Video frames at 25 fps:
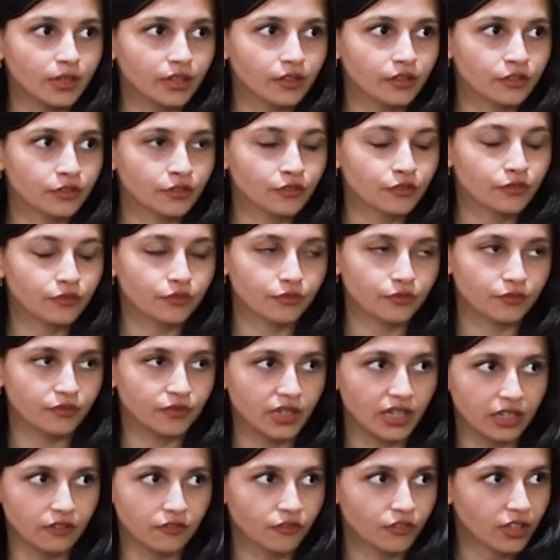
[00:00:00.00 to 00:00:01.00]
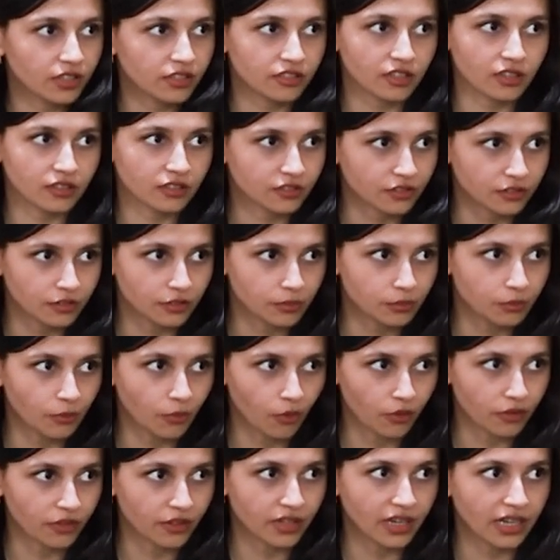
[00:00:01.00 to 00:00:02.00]
because of infrastructure
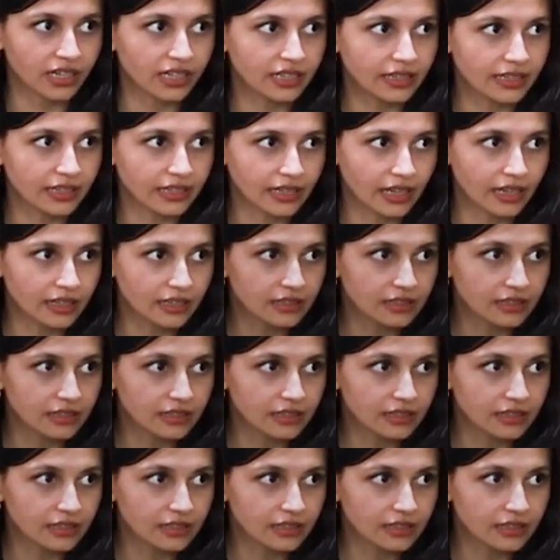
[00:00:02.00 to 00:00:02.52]
more than anything